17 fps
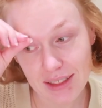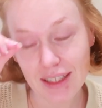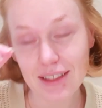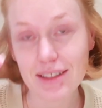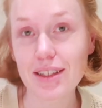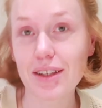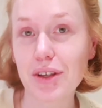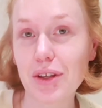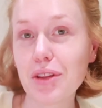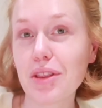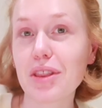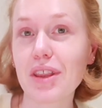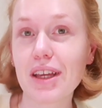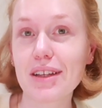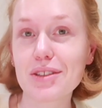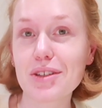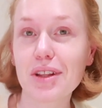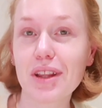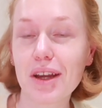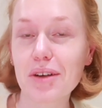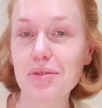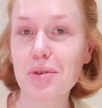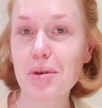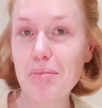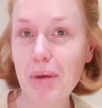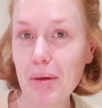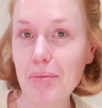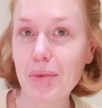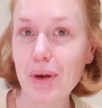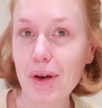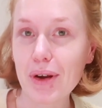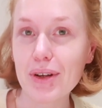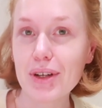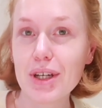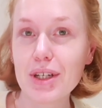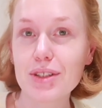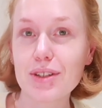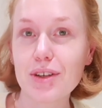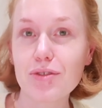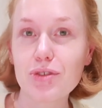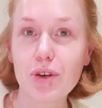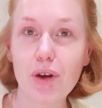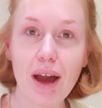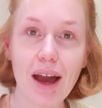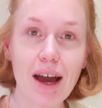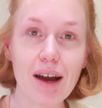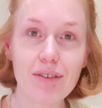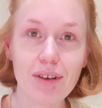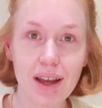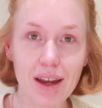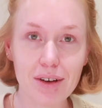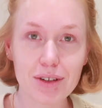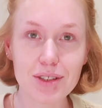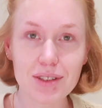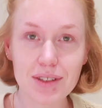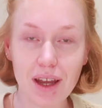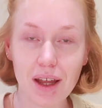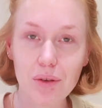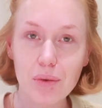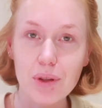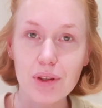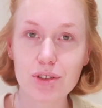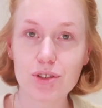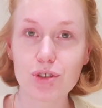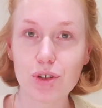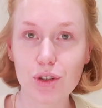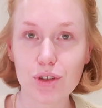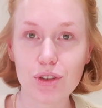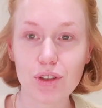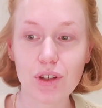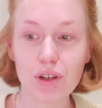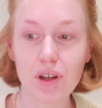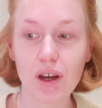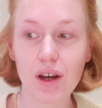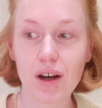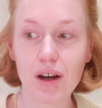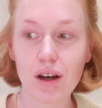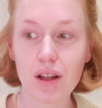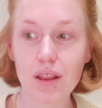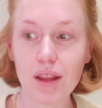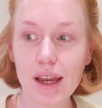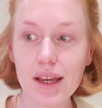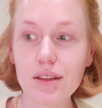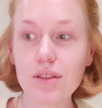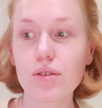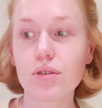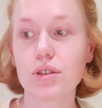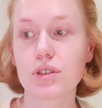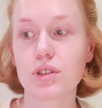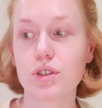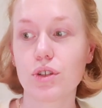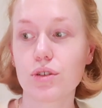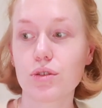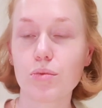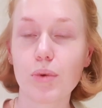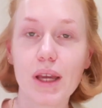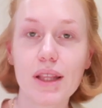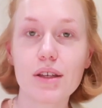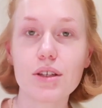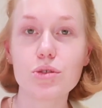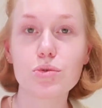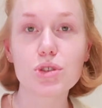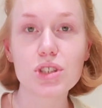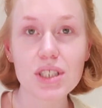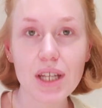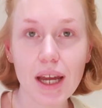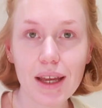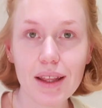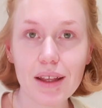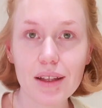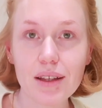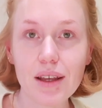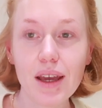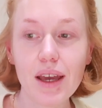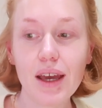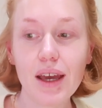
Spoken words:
that's a good thing to like remember. So if you have a hairstyle with a certain length or a certain way that you style it,